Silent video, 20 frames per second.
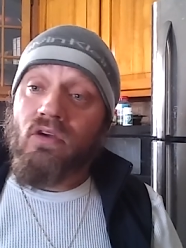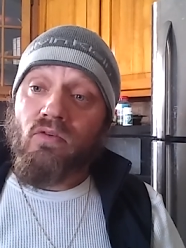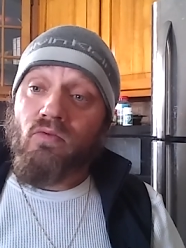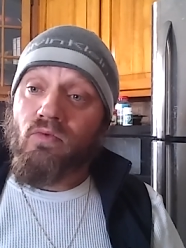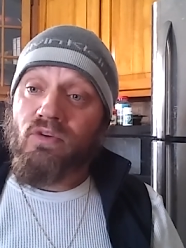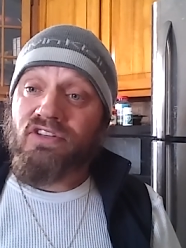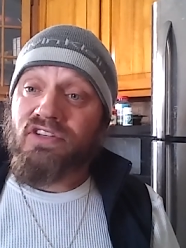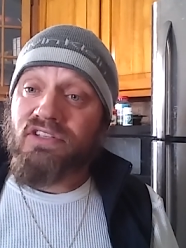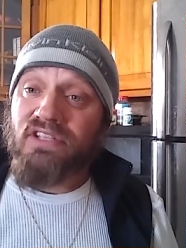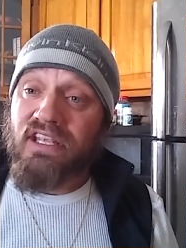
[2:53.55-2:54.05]

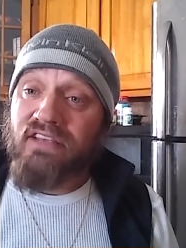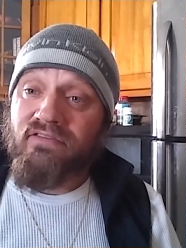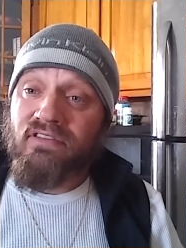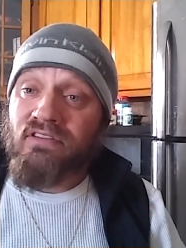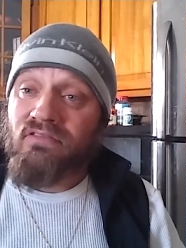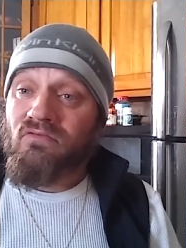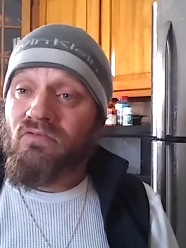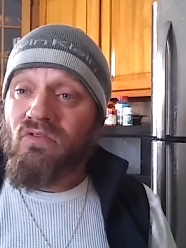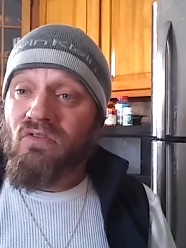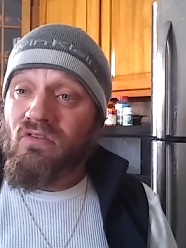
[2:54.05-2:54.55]
which is
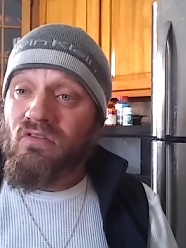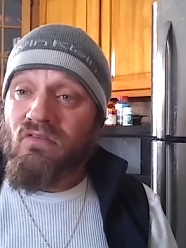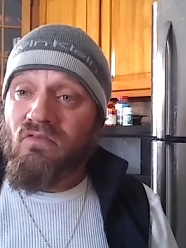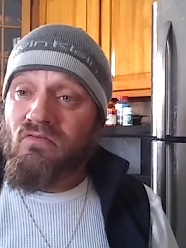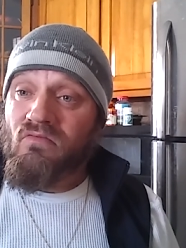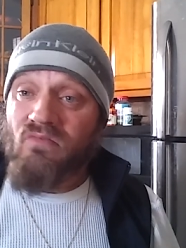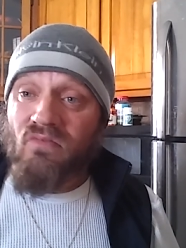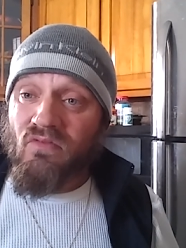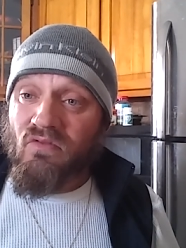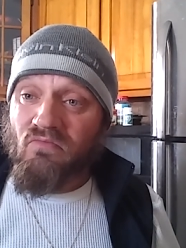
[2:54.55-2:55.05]
even
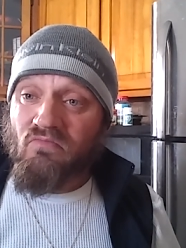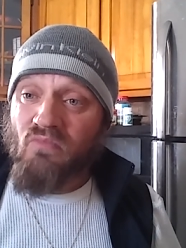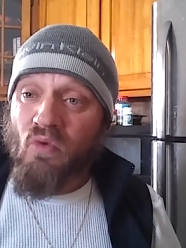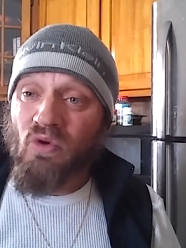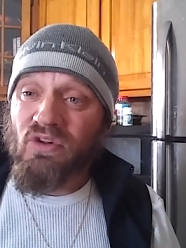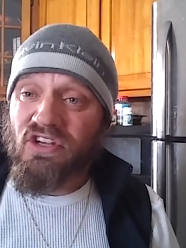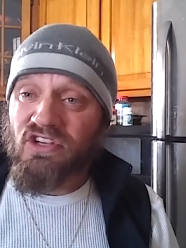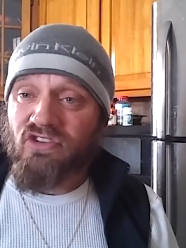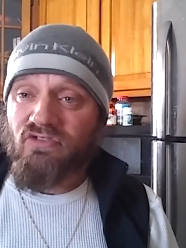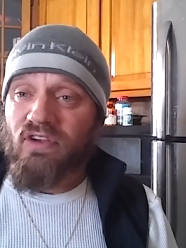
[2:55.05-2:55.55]

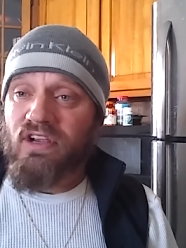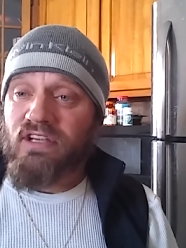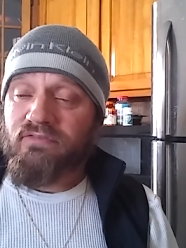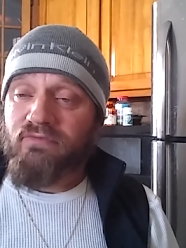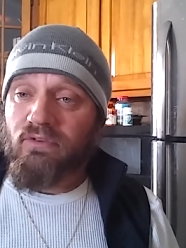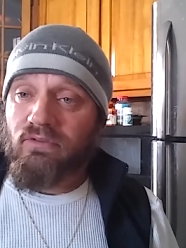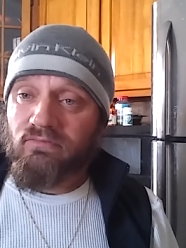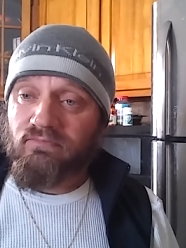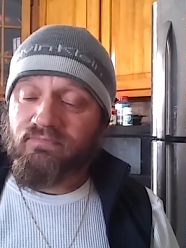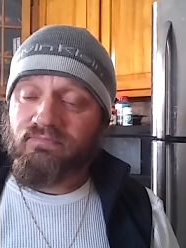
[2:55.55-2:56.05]
more disgraceful.